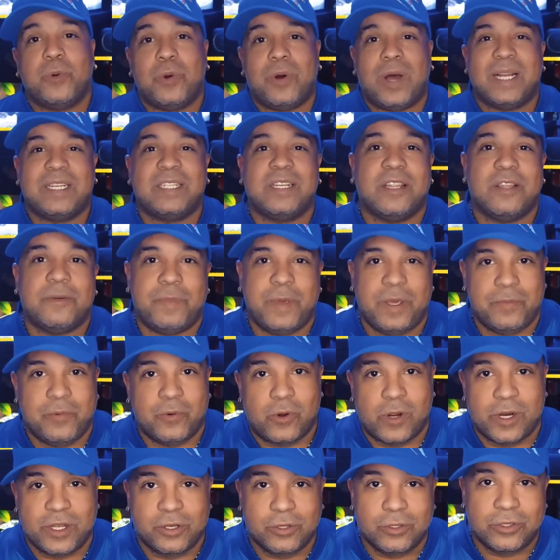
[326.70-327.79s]
other people on
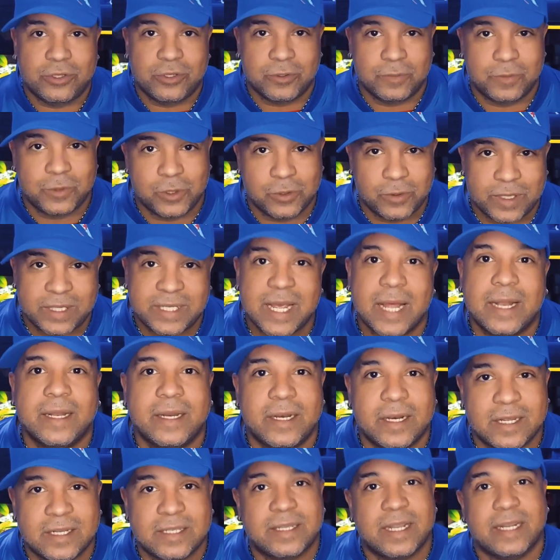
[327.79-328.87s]
YouTube do it, telling
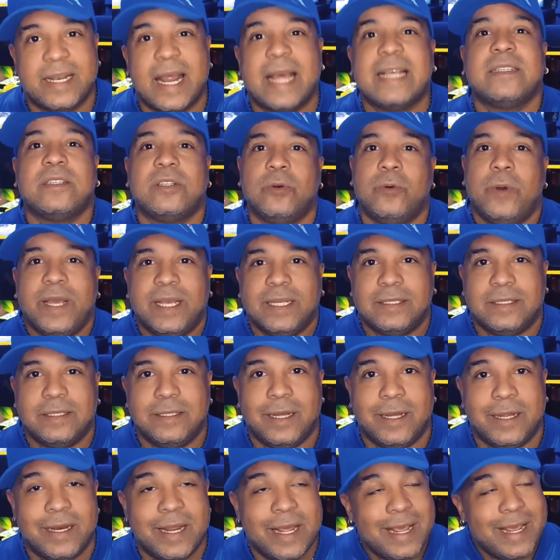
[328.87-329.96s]
us that that's the way it's
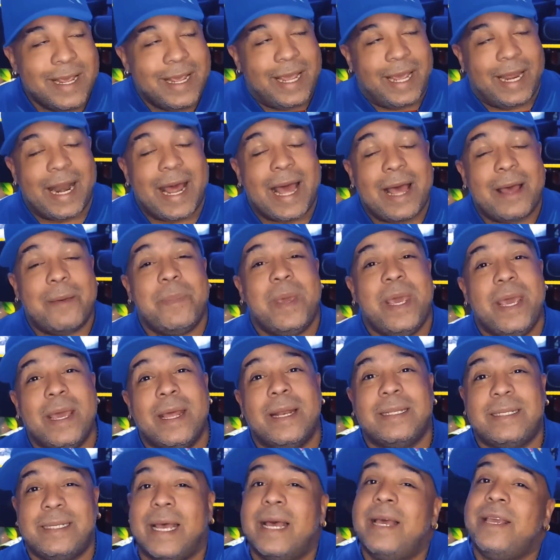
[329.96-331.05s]
done. And I'm here to
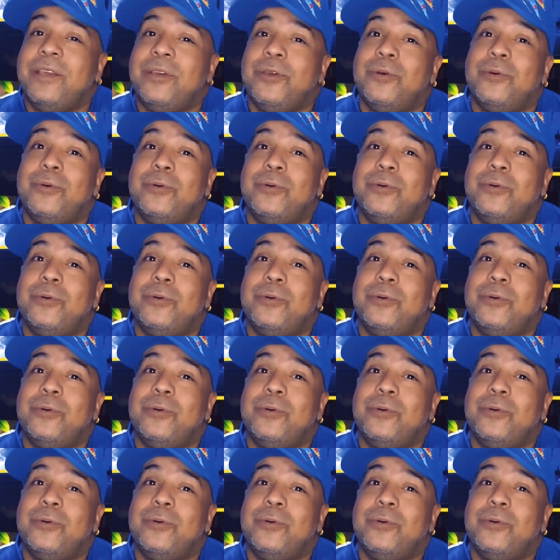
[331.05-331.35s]
tell you,